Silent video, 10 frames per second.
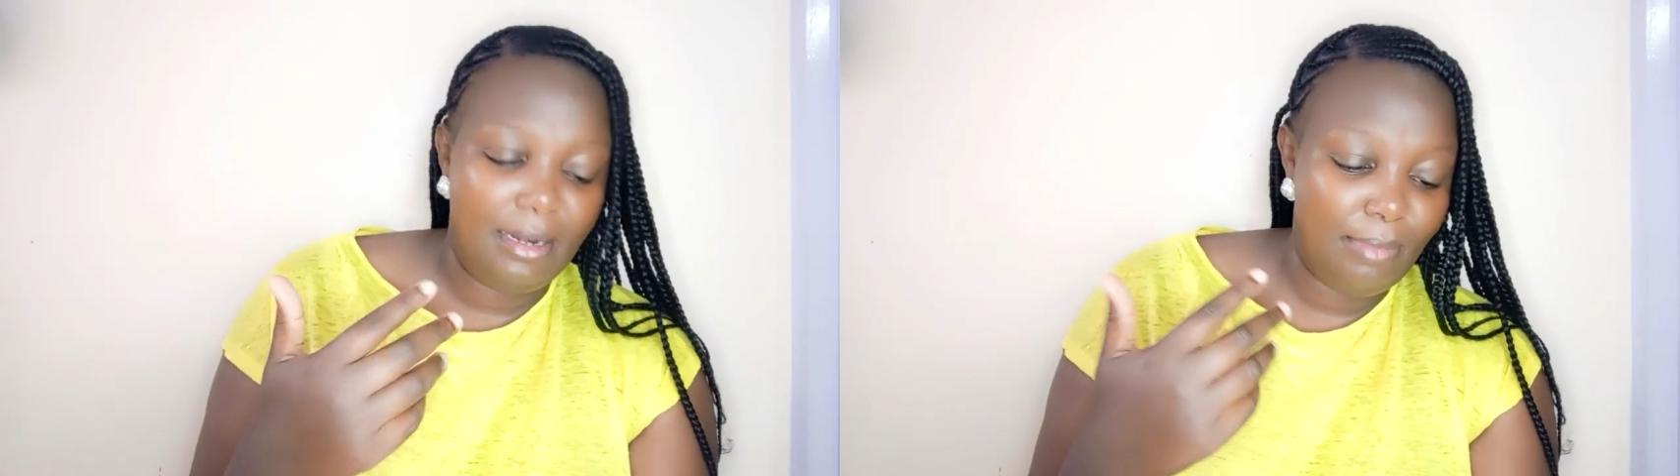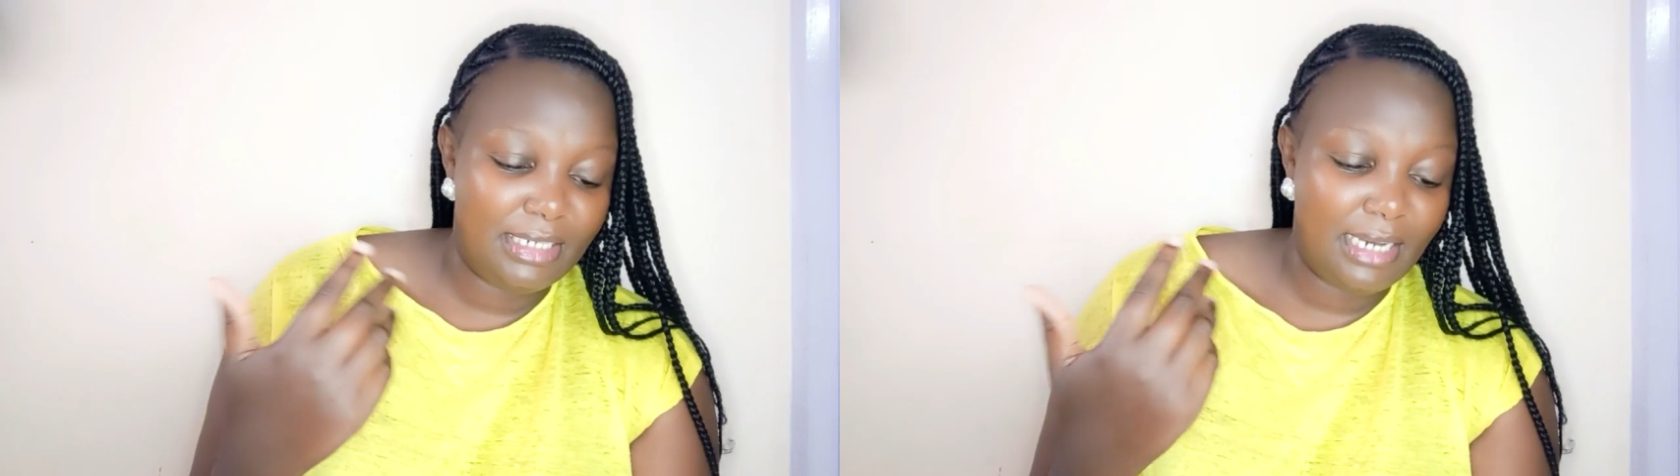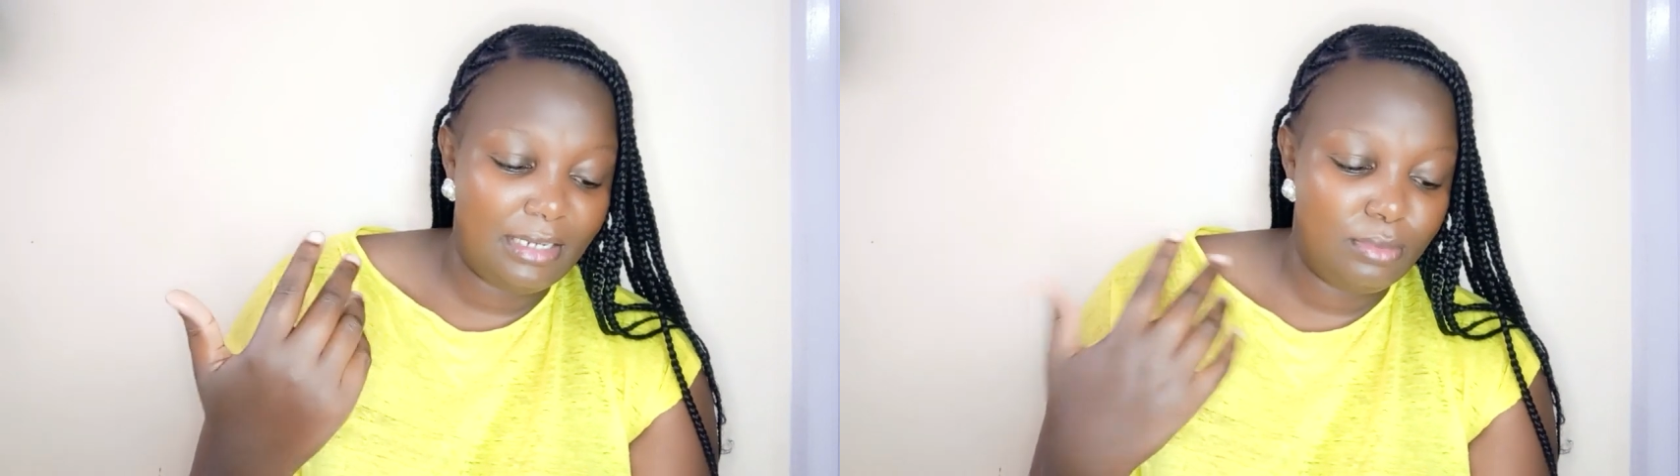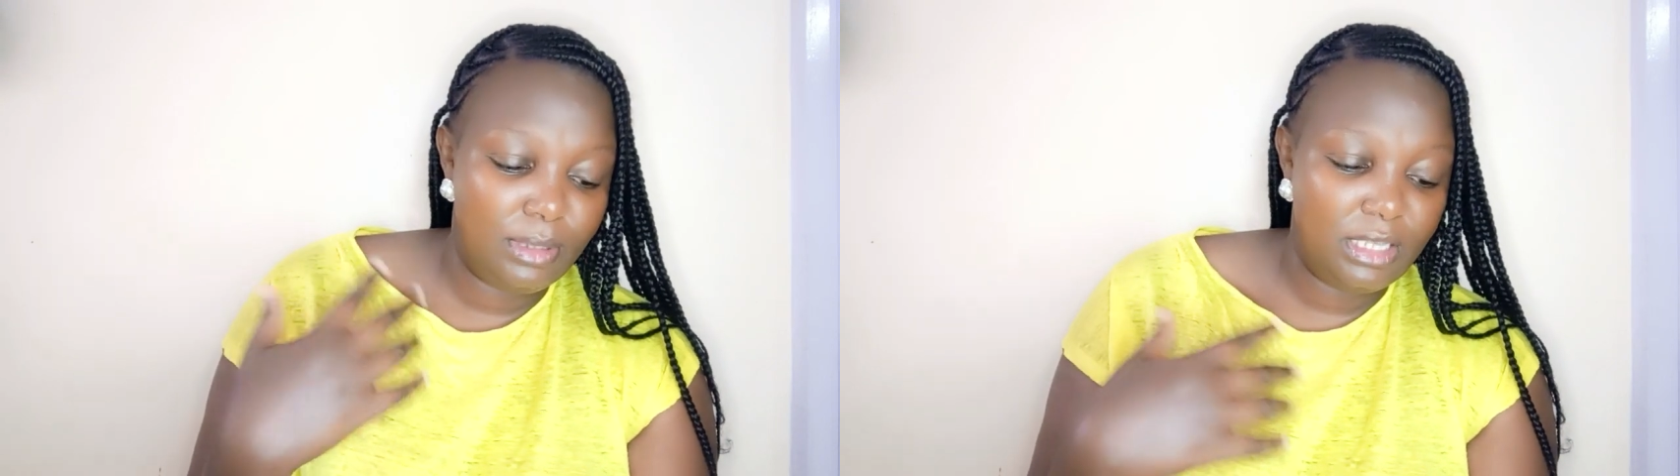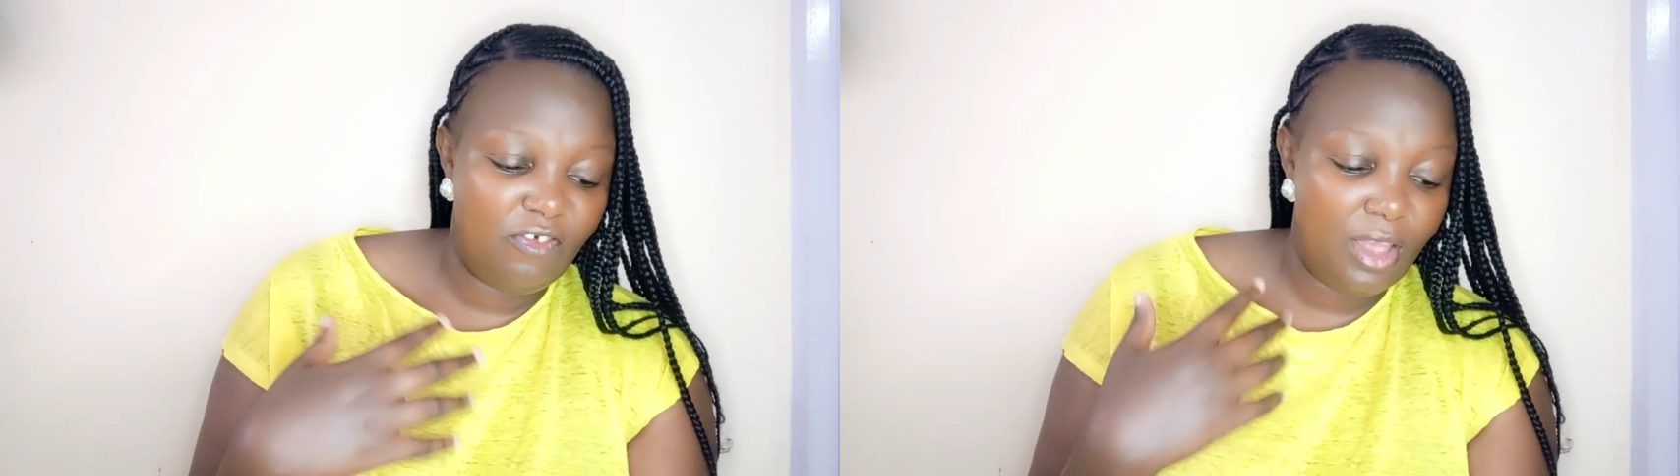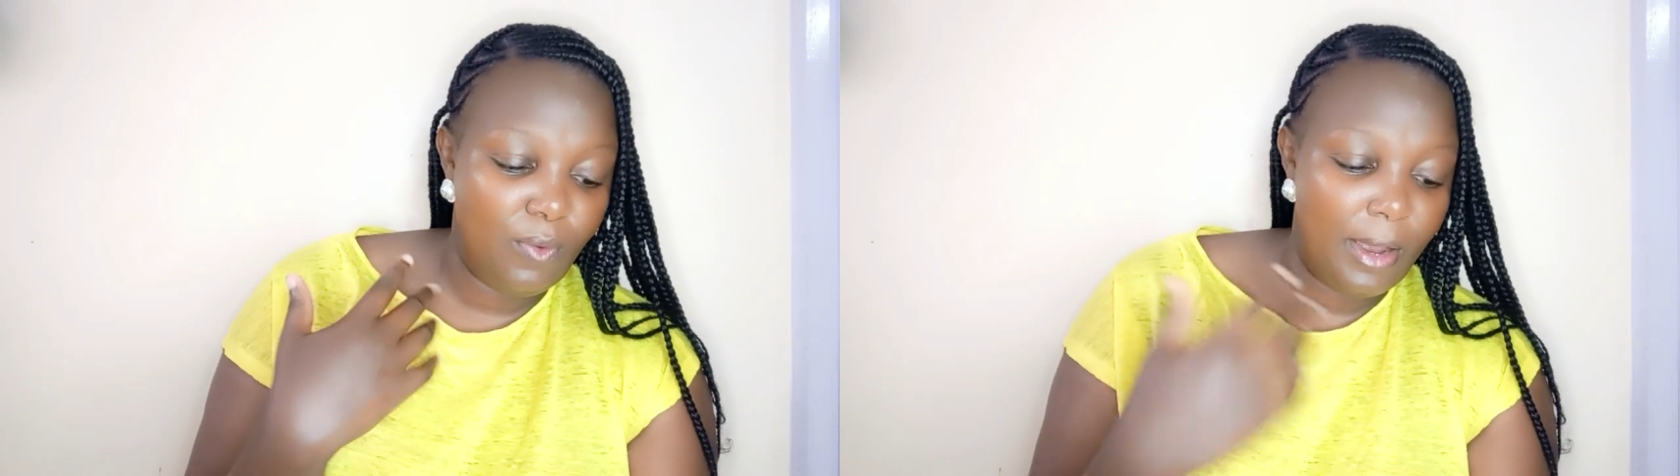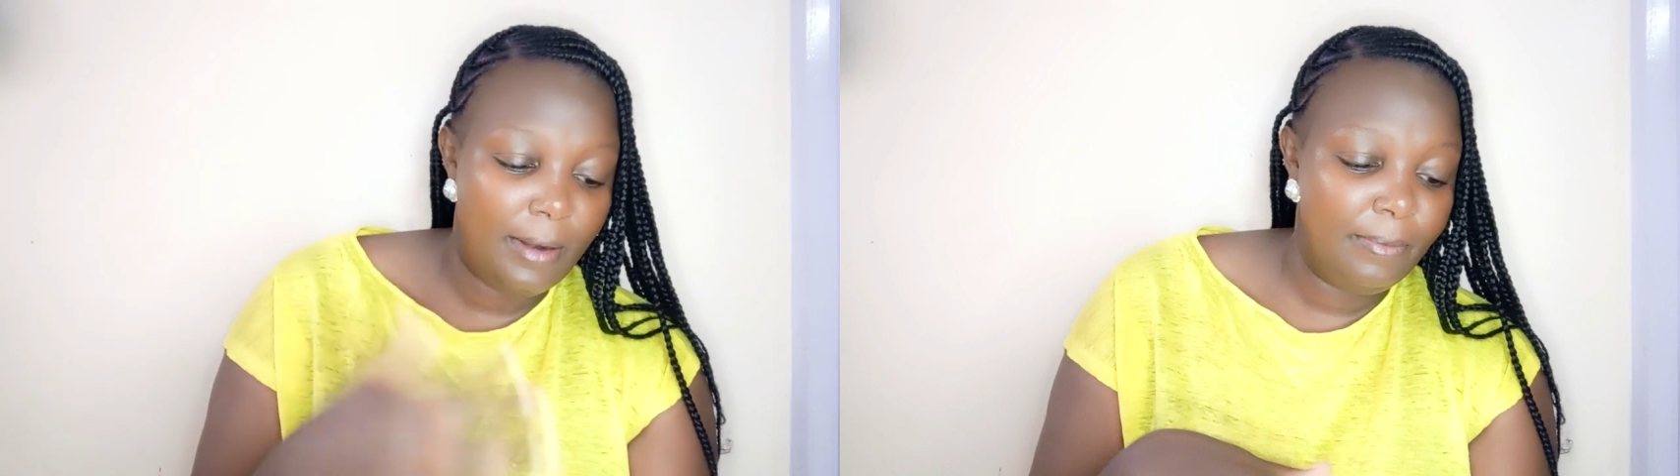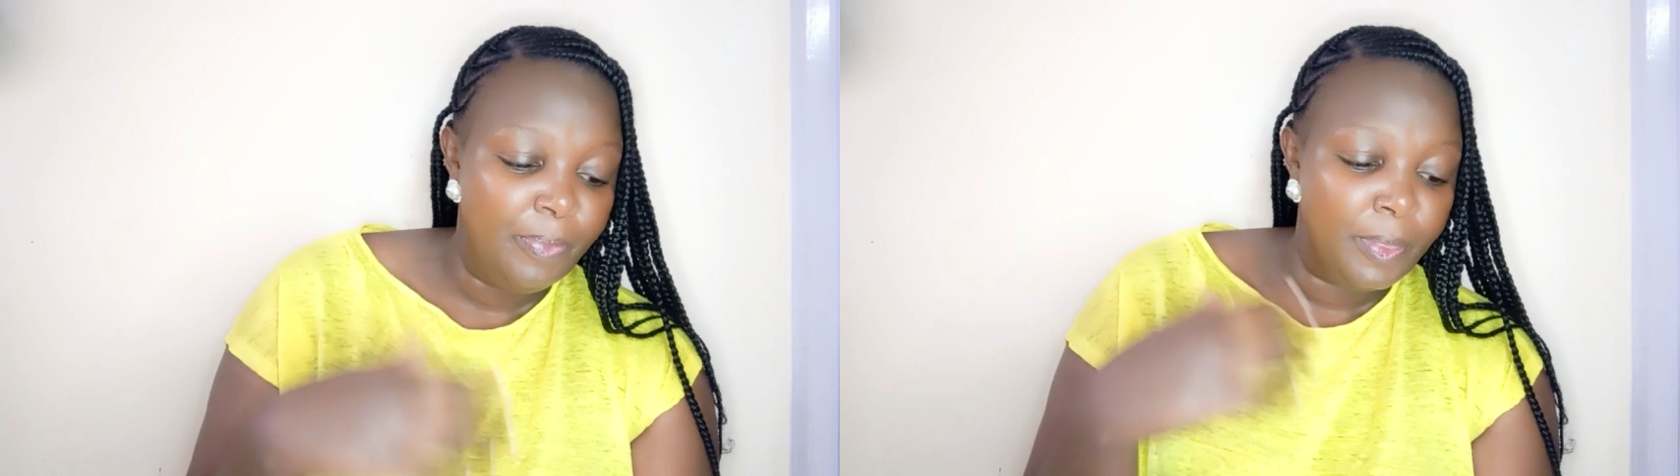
but I'll specify one,